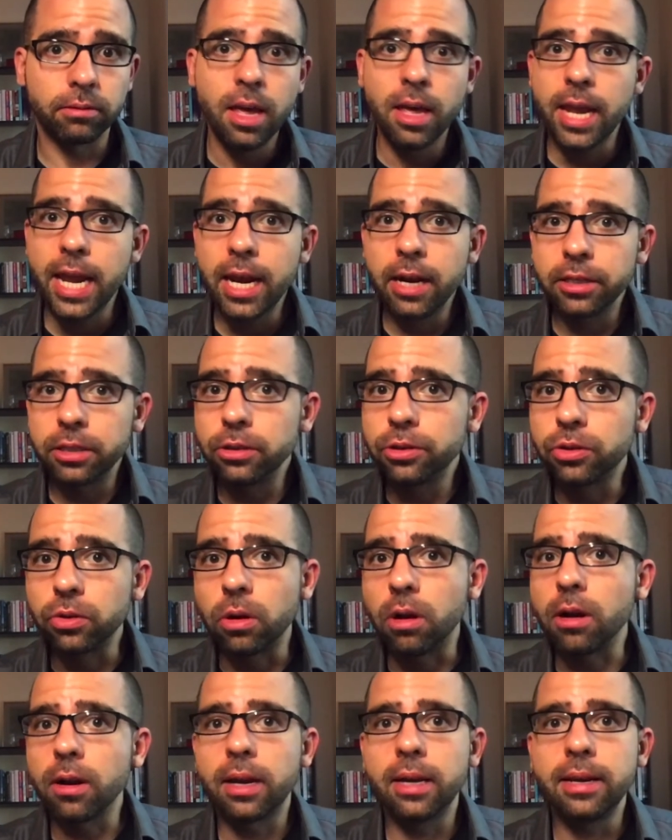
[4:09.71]
He doesn't
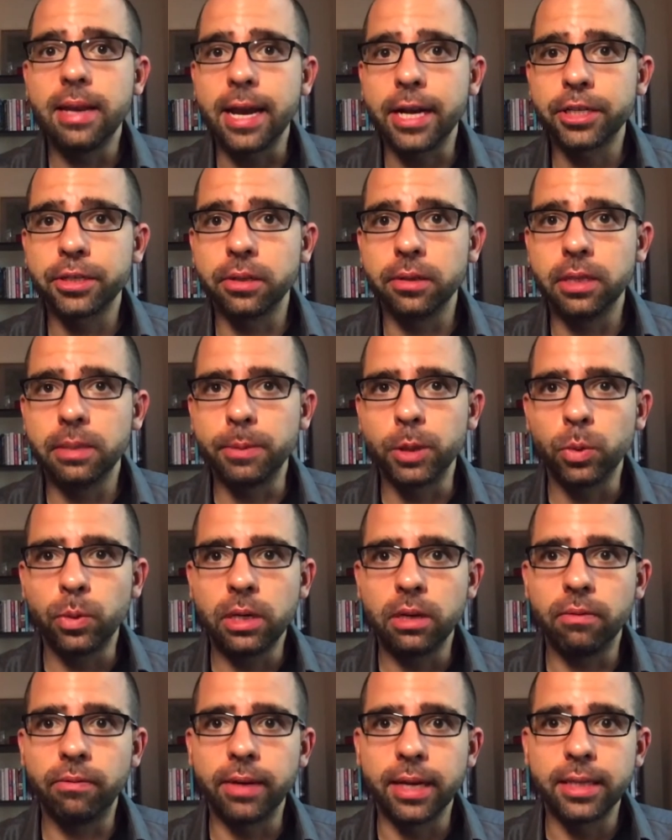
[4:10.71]
draw connections between
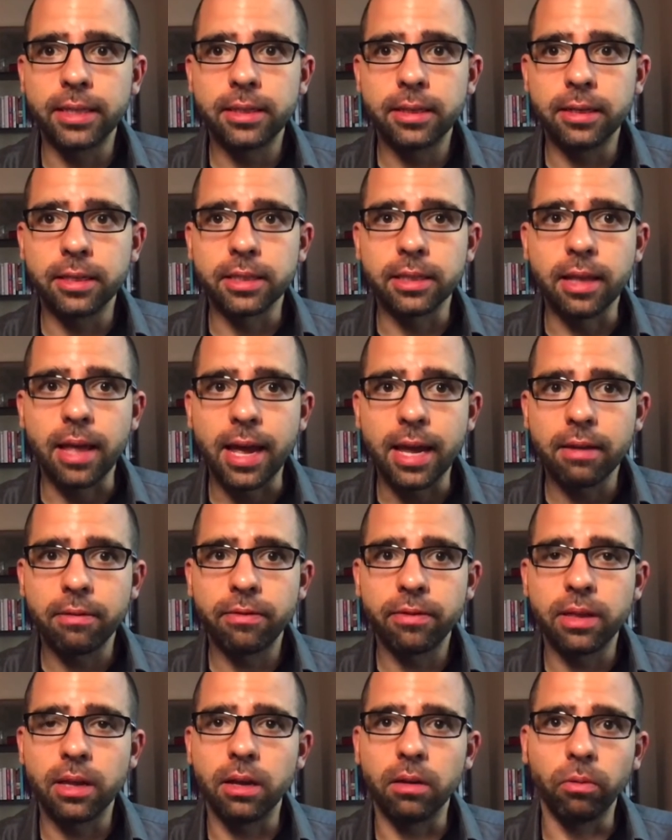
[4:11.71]
events in his life
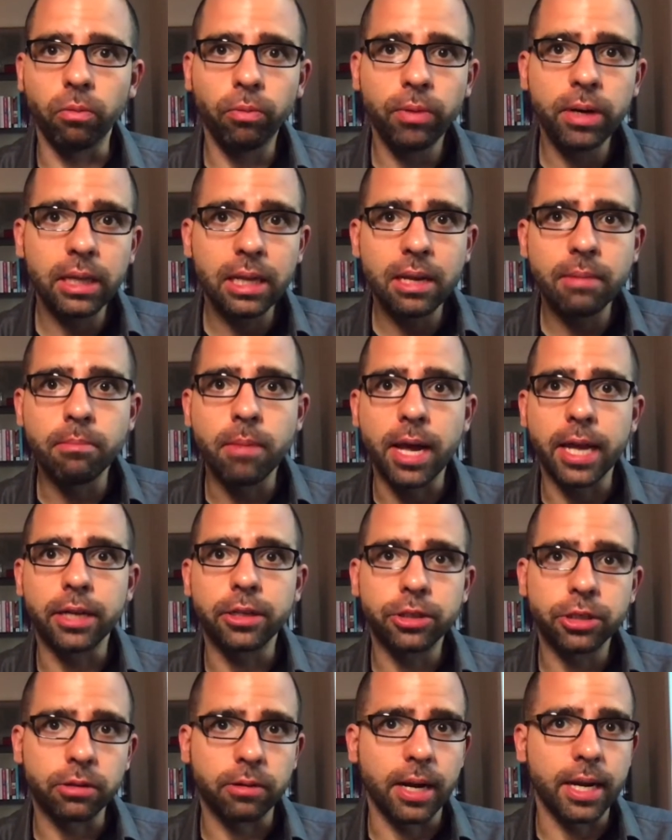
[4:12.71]
that really might
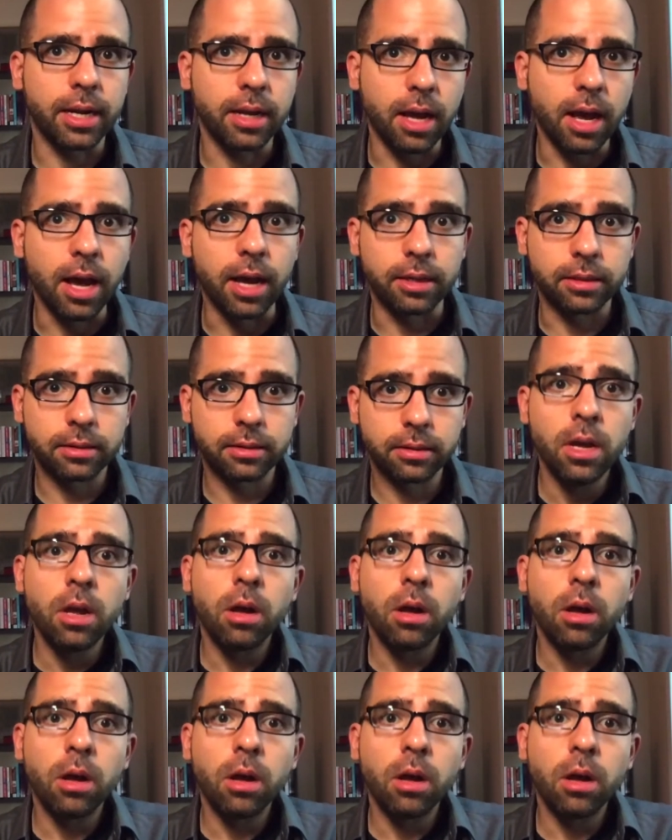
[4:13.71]
strike us.